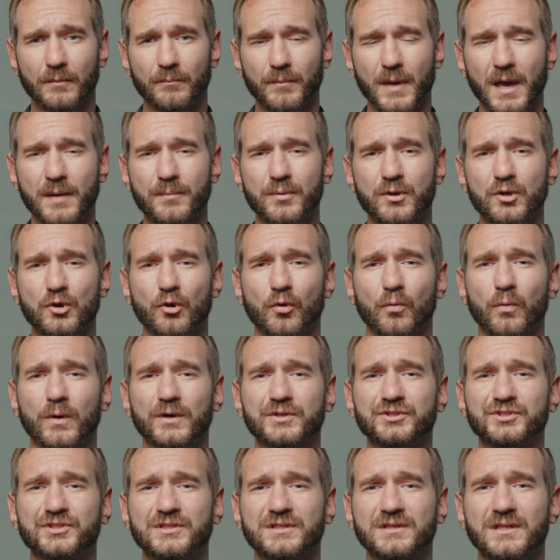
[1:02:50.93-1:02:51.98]
Maybe you're
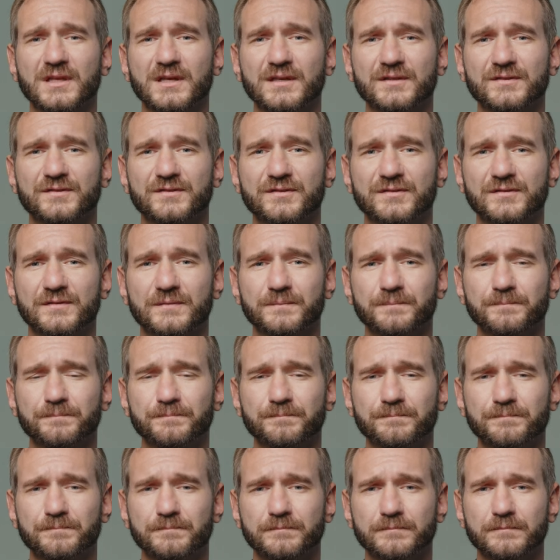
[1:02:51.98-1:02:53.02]
watching this
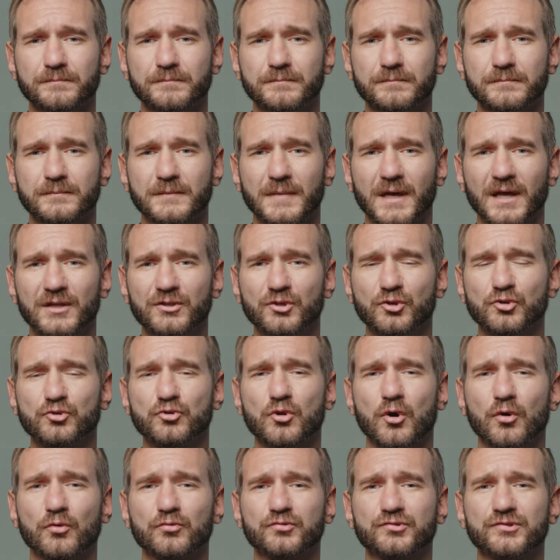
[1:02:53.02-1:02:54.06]
and you
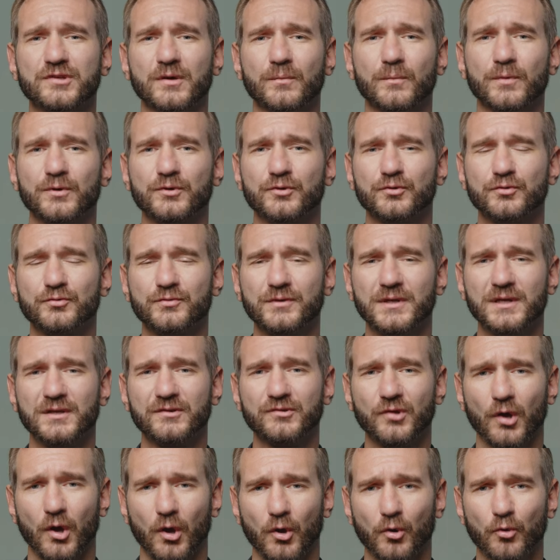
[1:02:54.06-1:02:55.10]
know someone who
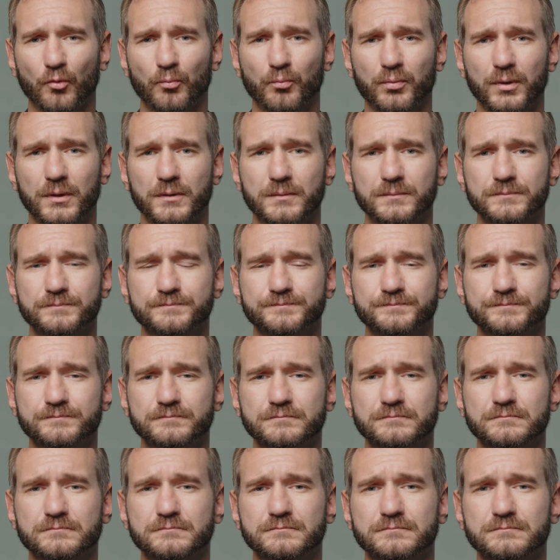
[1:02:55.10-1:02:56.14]
needs hope.
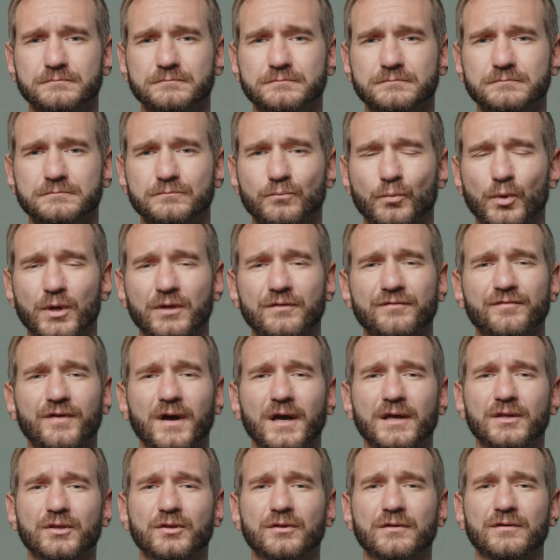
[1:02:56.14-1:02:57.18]
We
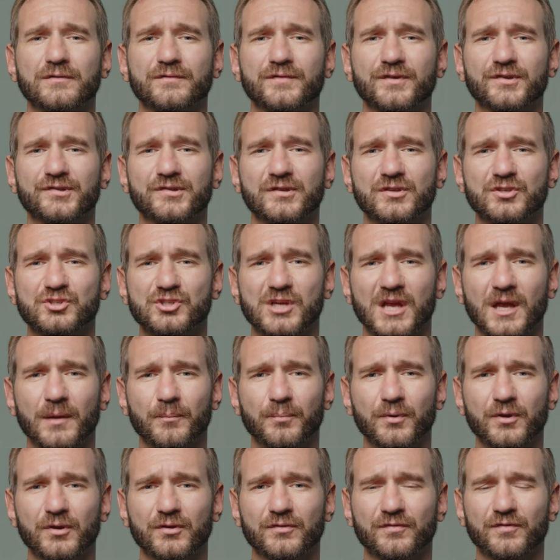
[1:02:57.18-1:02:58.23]
invite you to visit
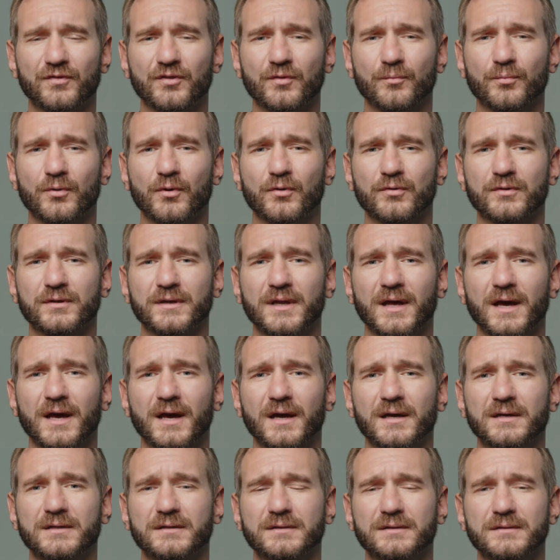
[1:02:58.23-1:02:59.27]
Champions for the
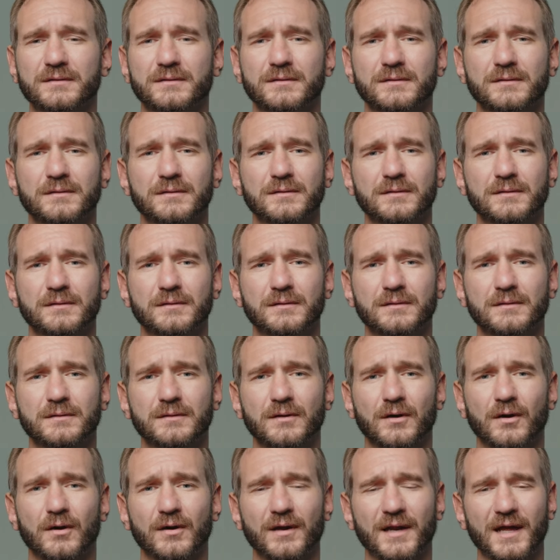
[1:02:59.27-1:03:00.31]
Brokenhearted
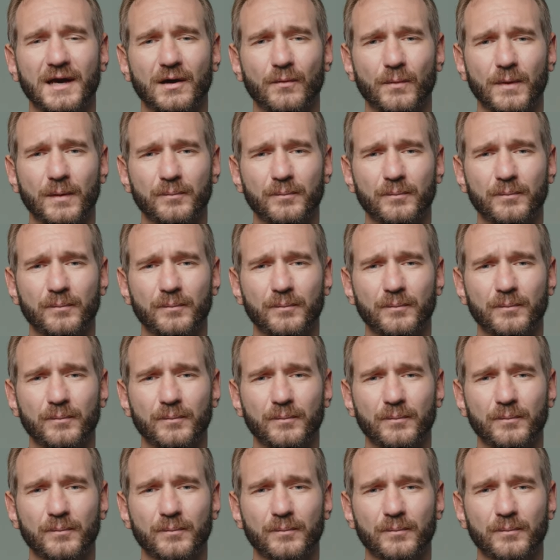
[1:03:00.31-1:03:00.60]
on our